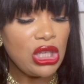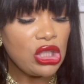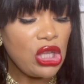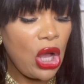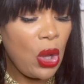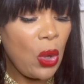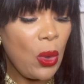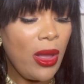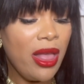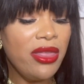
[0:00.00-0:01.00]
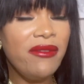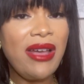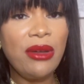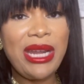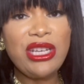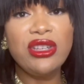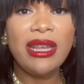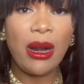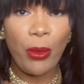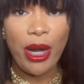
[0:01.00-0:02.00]
So the foundation
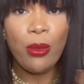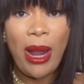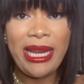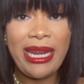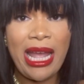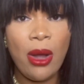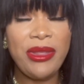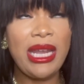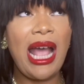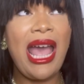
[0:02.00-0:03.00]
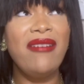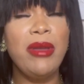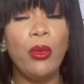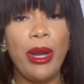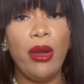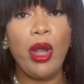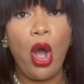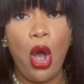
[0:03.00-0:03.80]
that I'm wearing right now and that I have been wearing